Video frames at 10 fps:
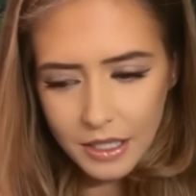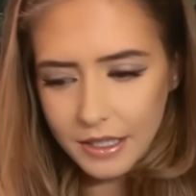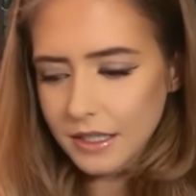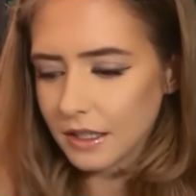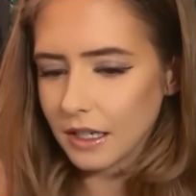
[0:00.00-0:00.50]
I
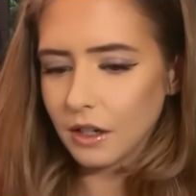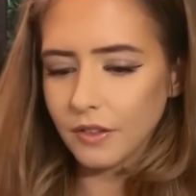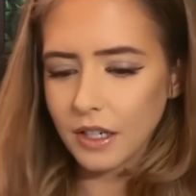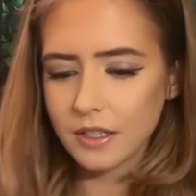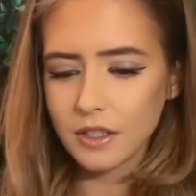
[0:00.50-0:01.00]
need to
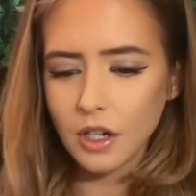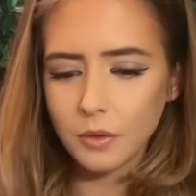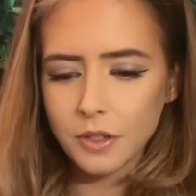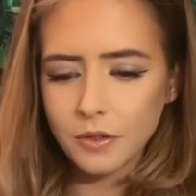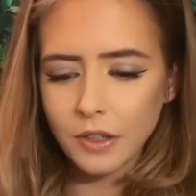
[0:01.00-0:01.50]
clarify because the
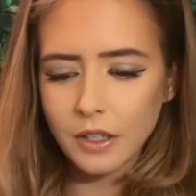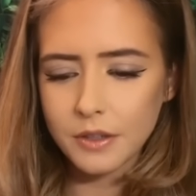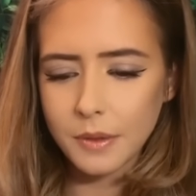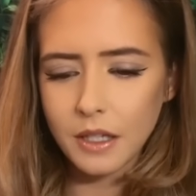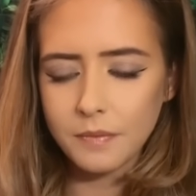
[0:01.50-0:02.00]
Tower's over here
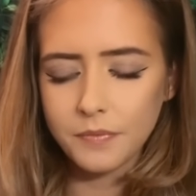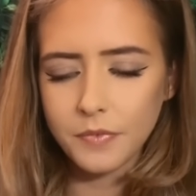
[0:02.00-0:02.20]
as well.